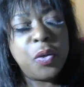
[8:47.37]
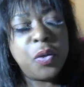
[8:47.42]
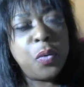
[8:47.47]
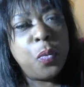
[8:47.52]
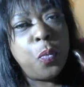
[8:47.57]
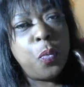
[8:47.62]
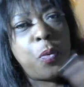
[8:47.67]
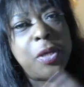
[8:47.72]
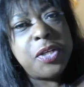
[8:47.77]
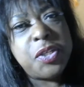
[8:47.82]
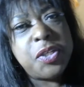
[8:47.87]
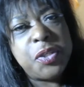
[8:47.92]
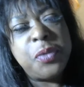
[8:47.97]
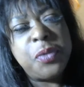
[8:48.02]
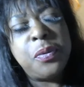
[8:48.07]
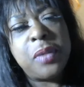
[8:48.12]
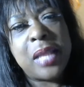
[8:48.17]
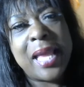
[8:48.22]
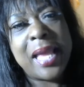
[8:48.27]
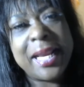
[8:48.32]
Would you
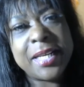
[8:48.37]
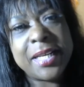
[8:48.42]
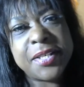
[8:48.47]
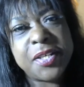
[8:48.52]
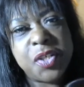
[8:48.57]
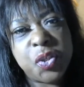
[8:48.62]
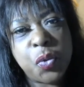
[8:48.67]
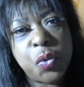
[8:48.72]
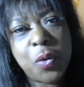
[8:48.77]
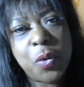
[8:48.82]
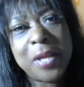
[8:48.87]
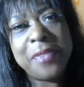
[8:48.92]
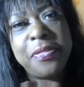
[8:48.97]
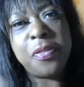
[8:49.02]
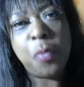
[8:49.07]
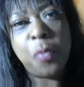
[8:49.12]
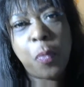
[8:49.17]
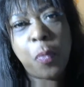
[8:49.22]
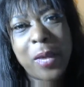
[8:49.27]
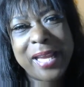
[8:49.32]
like to join
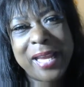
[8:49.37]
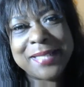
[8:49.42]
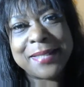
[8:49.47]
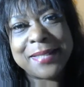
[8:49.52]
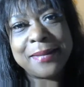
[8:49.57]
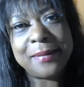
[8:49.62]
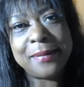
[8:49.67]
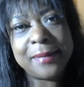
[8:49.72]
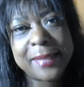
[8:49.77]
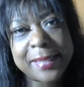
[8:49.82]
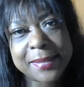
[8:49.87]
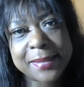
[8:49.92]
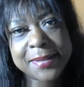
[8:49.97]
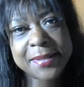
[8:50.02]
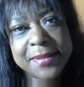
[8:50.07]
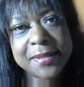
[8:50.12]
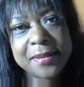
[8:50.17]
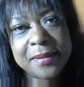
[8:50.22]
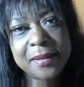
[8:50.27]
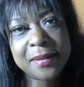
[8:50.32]
the wait
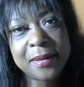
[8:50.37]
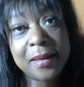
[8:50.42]
list?